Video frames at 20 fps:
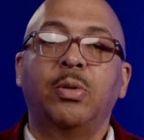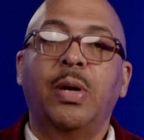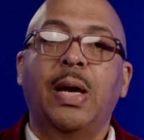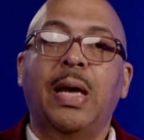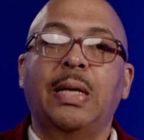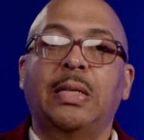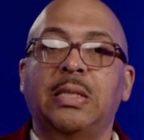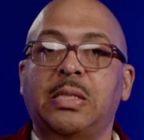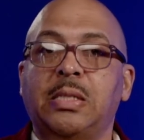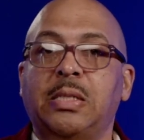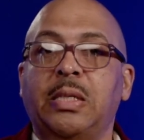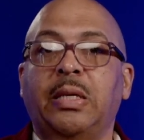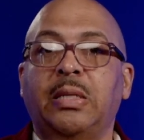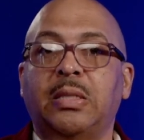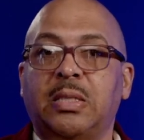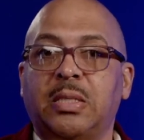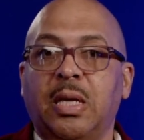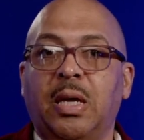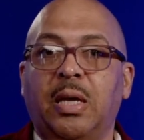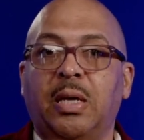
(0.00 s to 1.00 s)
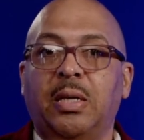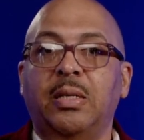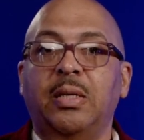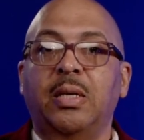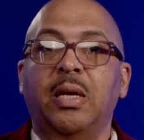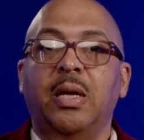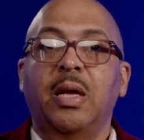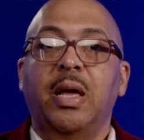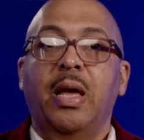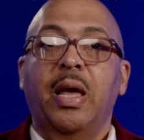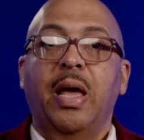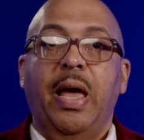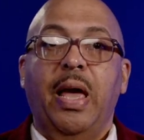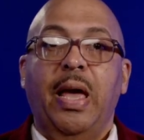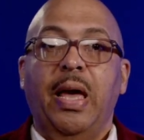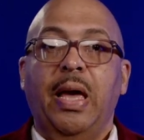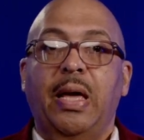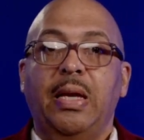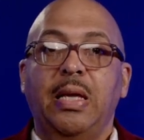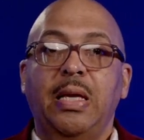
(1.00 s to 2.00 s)
who had a sick son,
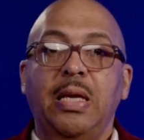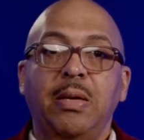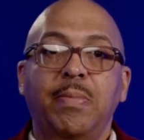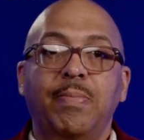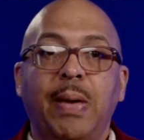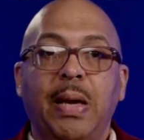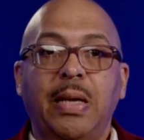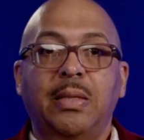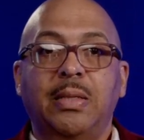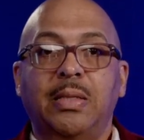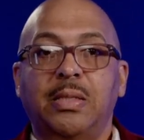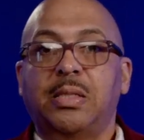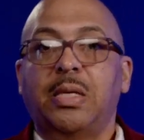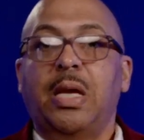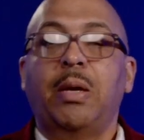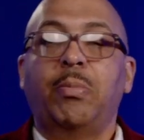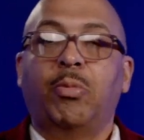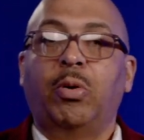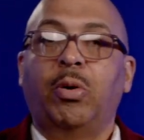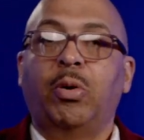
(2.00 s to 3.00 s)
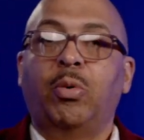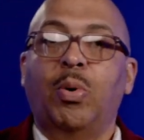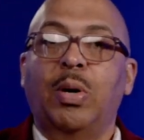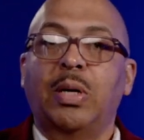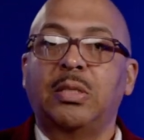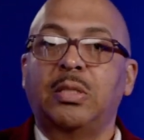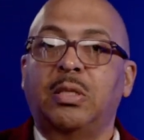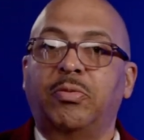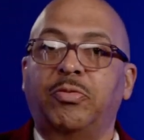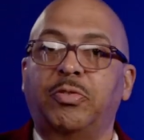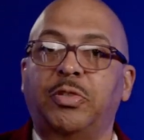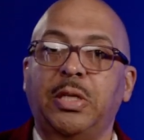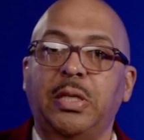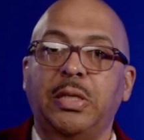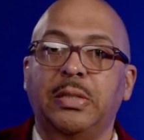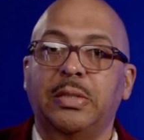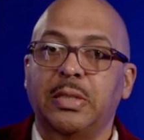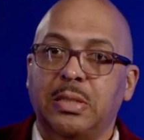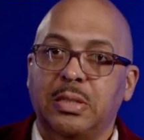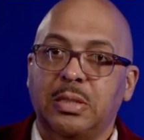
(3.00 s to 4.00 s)
and he made the same request of Jesus.